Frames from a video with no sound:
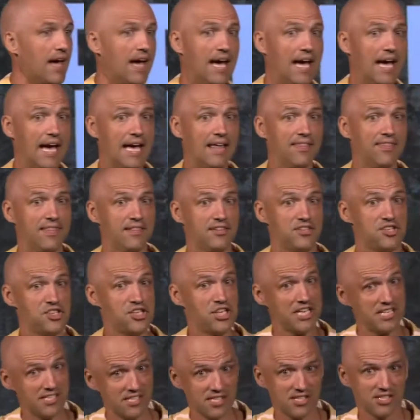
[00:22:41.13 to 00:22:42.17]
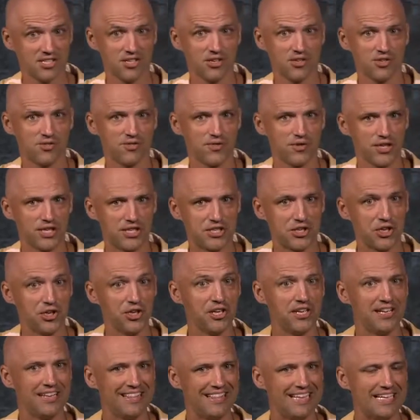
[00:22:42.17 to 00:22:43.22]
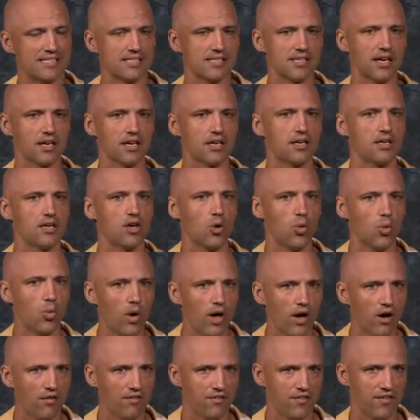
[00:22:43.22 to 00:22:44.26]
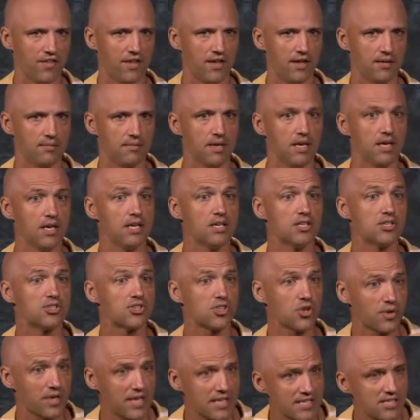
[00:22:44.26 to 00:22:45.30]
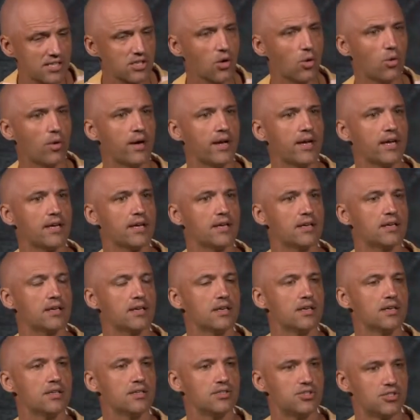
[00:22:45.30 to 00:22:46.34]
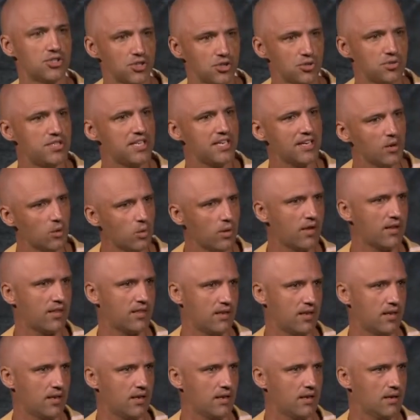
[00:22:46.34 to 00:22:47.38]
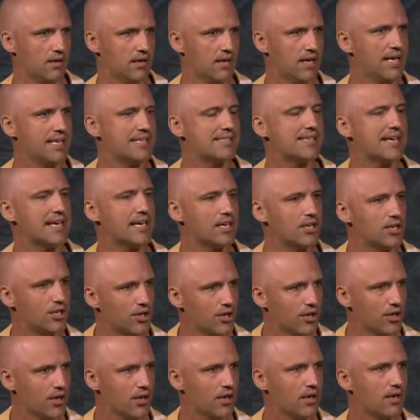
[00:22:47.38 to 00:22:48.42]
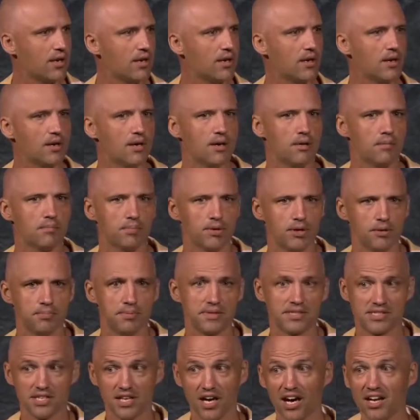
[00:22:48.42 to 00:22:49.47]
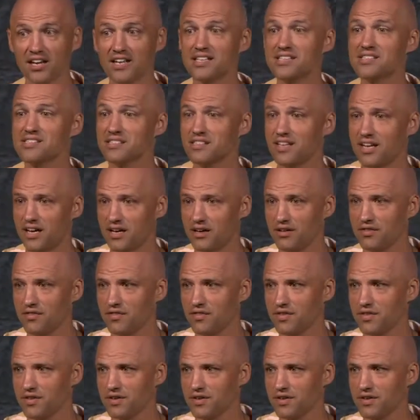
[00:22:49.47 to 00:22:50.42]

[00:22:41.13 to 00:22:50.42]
and Jesus knows for eternity that's not going to go well for them, so he's going to deal with it. It's a good purpose. God is love,